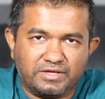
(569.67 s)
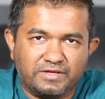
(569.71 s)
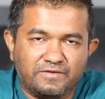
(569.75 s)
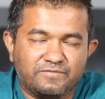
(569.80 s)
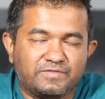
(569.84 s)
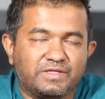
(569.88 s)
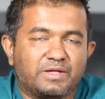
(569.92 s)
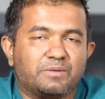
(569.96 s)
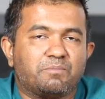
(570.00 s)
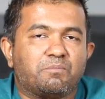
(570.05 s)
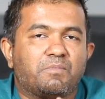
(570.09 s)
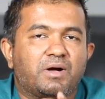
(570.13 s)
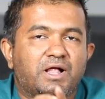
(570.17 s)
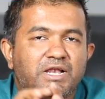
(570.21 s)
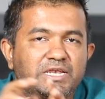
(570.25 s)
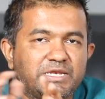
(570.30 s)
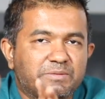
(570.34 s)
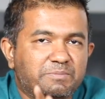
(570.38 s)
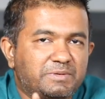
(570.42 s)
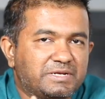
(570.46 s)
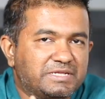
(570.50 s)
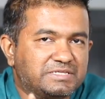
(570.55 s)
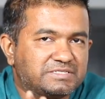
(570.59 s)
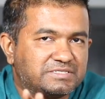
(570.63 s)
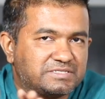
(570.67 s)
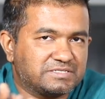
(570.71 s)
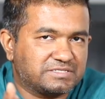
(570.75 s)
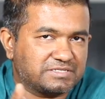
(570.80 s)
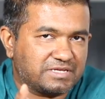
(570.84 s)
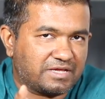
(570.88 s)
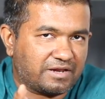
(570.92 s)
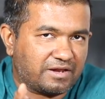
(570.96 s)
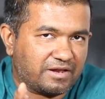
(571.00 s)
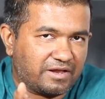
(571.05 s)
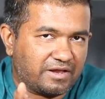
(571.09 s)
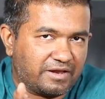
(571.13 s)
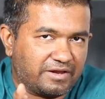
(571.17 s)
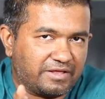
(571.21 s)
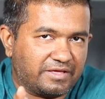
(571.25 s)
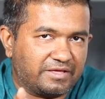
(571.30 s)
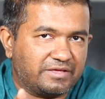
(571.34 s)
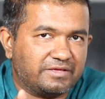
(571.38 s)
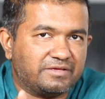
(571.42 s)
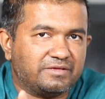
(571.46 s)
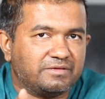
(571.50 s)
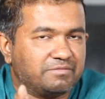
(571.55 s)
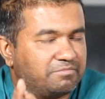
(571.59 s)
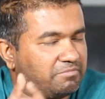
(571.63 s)
If there are multiple instances are
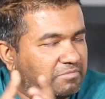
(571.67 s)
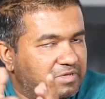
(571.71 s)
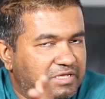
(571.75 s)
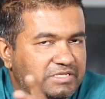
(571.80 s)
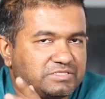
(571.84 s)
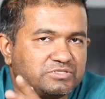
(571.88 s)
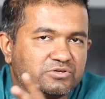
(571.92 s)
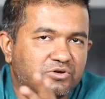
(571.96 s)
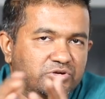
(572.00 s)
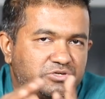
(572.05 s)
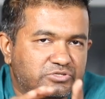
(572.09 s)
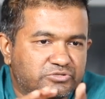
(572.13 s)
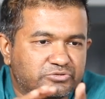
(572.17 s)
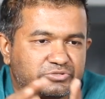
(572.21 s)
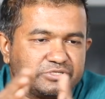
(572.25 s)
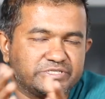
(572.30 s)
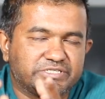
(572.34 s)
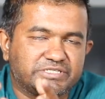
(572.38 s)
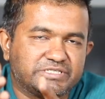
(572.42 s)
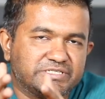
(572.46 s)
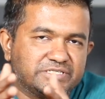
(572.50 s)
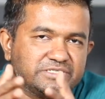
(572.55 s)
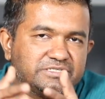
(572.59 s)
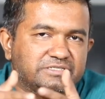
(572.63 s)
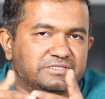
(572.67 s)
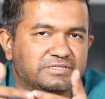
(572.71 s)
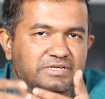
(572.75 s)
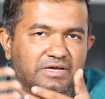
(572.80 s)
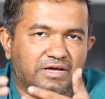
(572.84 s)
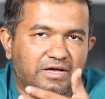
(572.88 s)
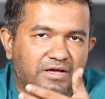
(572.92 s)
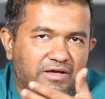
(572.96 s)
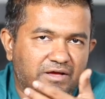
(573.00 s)
running, it's going to return,